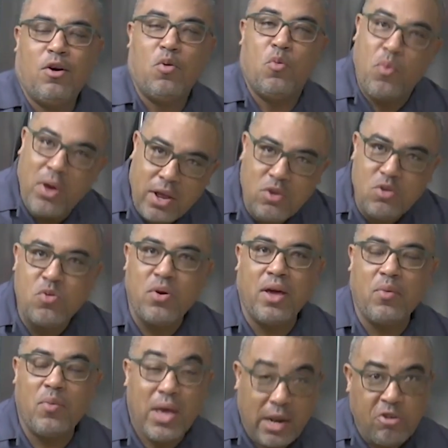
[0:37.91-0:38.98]
We're
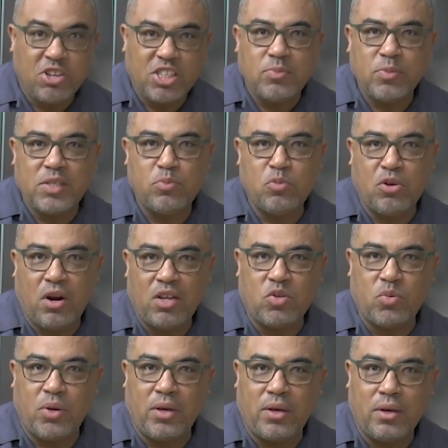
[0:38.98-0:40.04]
in Christmas mode,
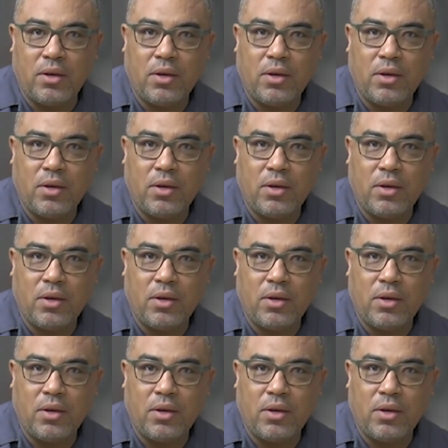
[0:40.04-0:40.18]
aren't we?